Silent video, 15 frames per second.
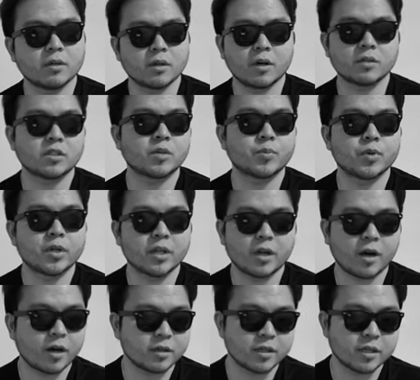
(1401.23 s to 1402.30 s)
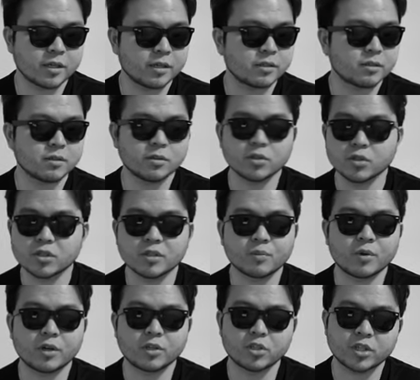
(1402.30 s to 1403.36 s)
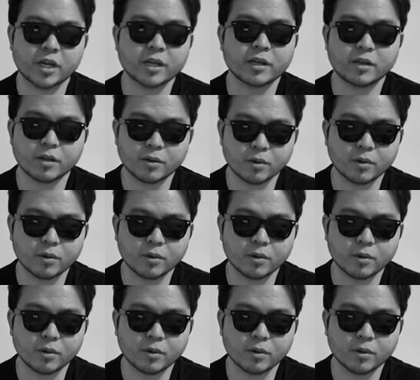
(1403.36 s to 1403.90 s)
on some really hot days, you shouldn't wear a jacket at